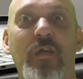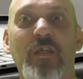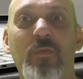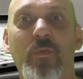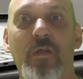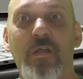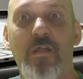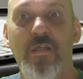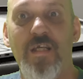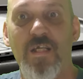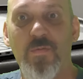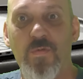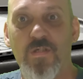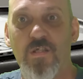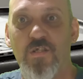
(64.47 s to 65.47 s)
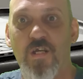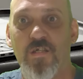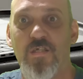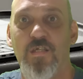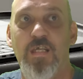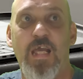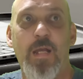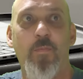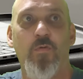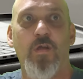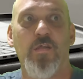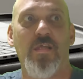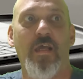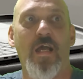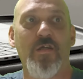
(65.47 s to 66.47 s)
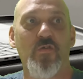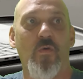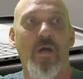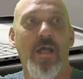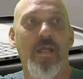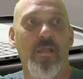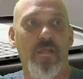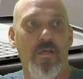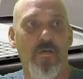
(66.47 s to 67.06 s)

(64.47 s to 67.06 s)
this one, these ones adjust the table, not the height.